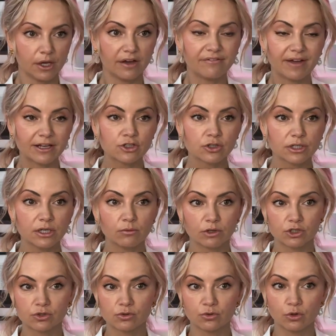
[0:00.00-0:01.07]
Eventually you
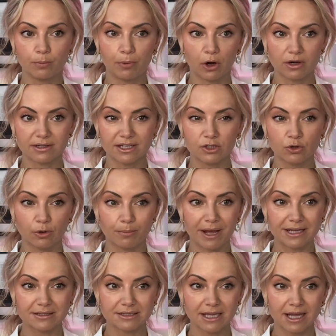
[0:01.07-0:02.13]
want to do the part that you're
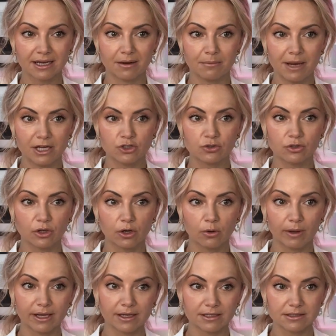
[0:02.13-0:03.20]
best at and makes you the
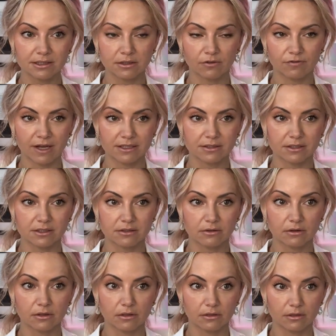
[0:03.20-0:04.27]
quickest and the fastest
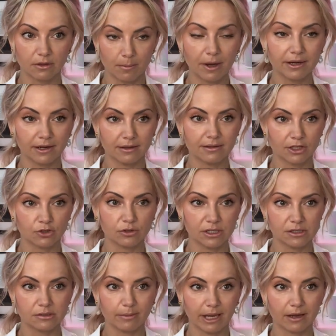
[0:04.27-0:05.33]
the money that you
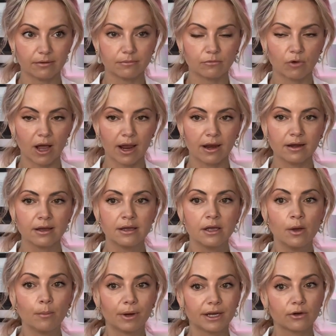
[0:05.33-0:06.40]
need to make, right?
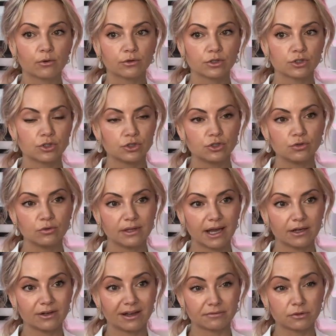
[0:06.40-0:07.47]
But in order to do
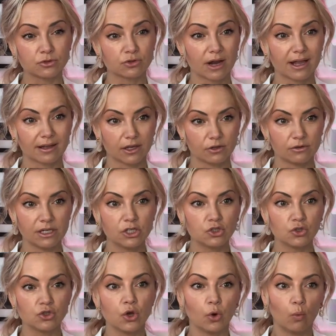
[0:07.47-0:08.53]
that, you have to track it. You need
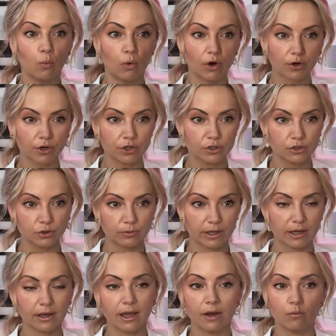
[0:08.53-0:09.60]
to know what are you
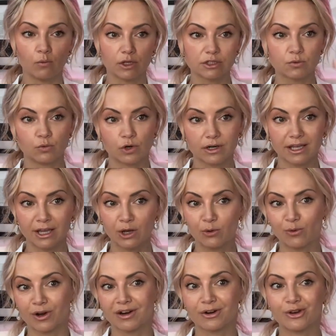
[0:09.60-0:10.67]
doing and what's working or
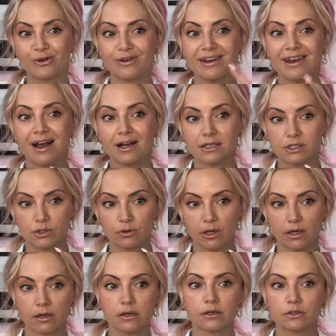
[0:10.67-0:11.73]
what are you not
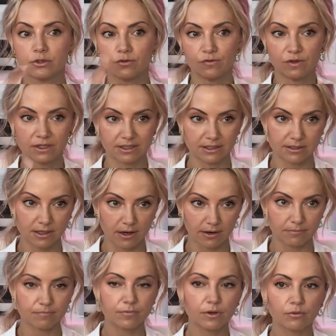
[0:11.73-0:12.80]
doing to fill the time,
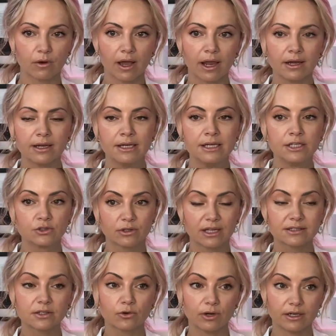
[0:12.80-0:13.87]
right? So
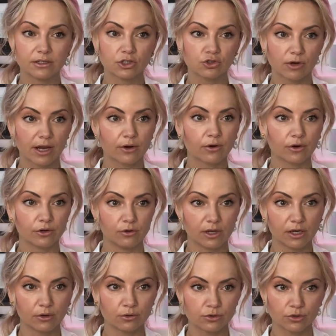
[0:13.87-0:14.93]
that's the greatness tracker. You
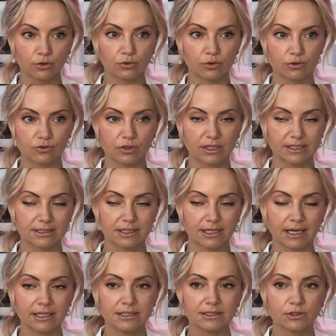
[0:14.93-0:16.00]
can go to Gogo's Real Estate
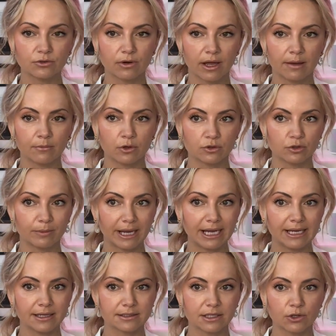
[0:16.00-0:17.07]
on Instagram, go to my
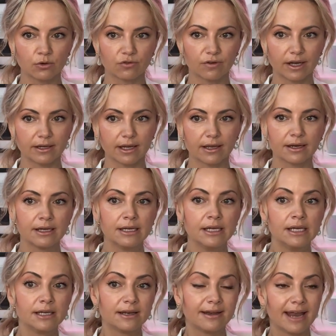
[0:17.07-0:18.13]
links and you'll find it.
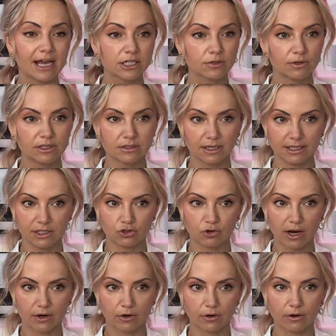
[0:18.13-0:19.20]
The next one is a lead
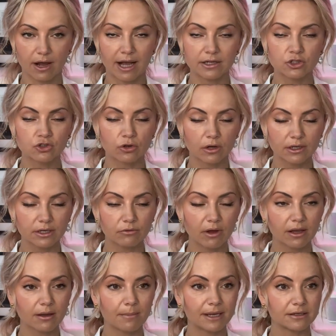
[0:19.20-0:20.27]
tracker. I strongly
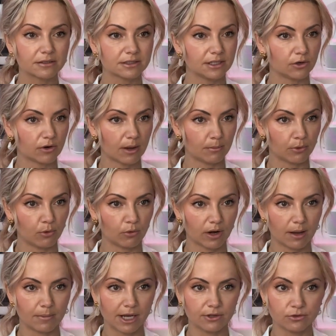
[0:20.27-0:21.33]
recommend a C R M
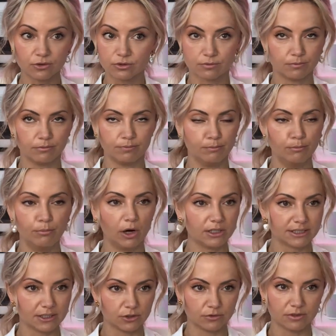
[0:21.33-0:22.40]
program. I use
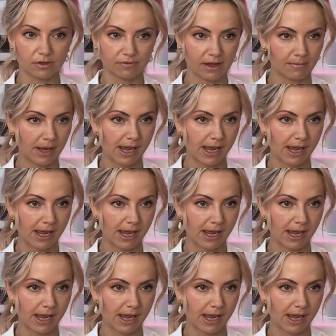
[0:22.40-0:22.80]
multitudes of them.